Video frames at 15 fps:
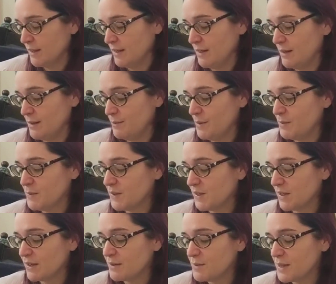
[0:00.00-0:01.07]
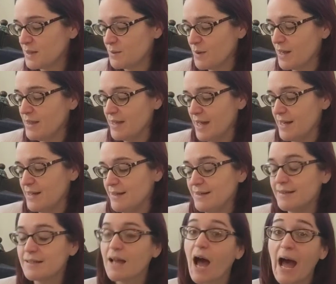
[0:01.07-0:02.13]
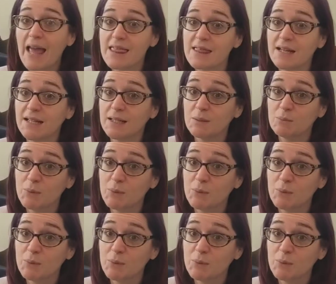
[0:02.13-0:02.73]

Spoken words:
And we're starting with the one that is, I think,